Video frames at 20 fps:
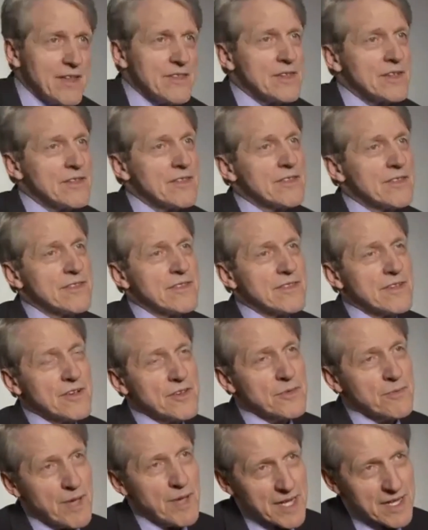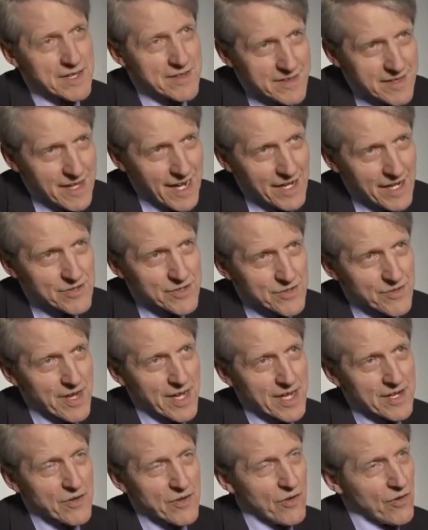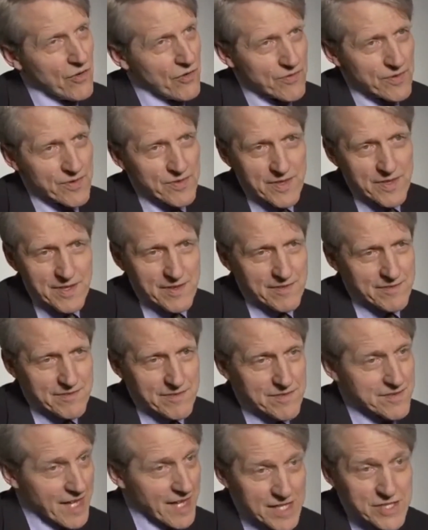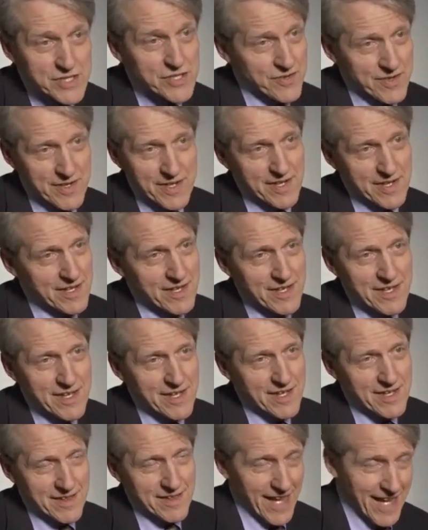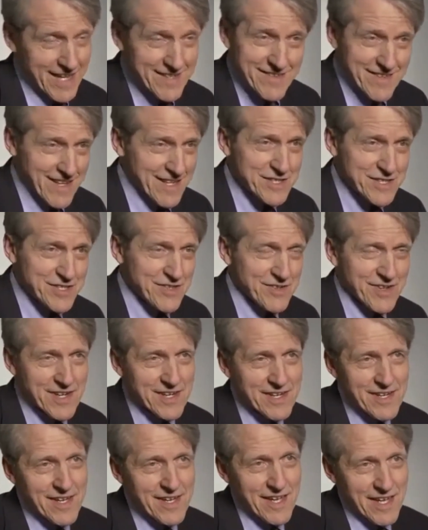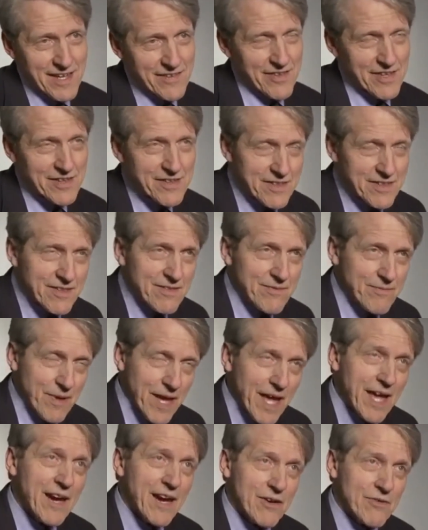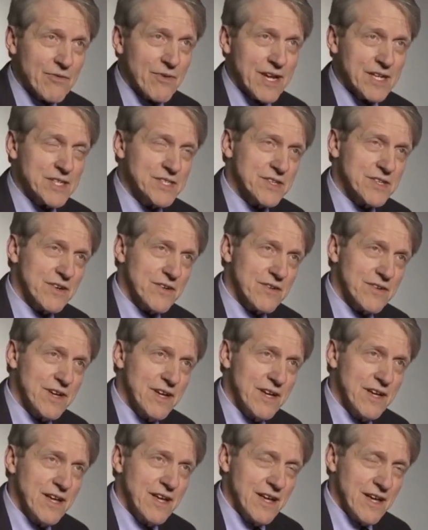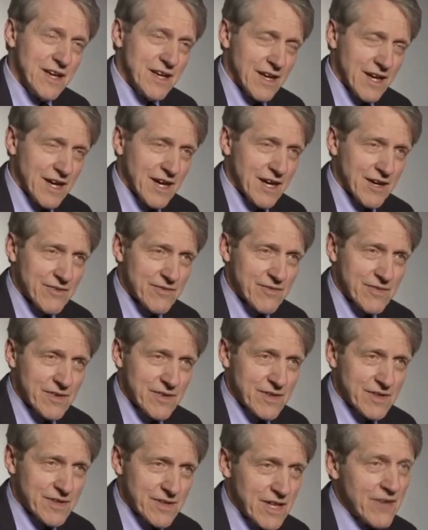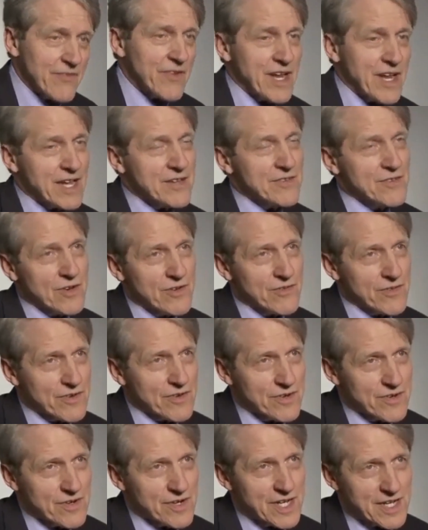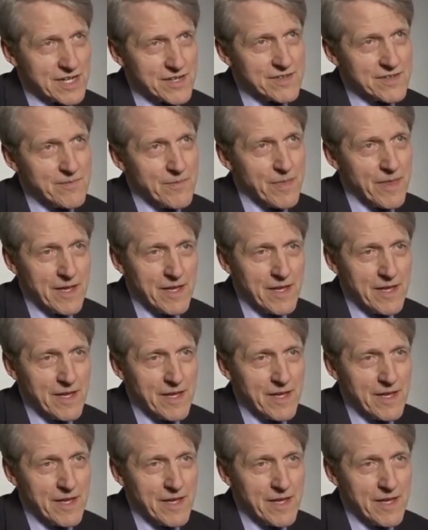There has been a downtrend over the last century, in the payout ratio of dividends over earnings.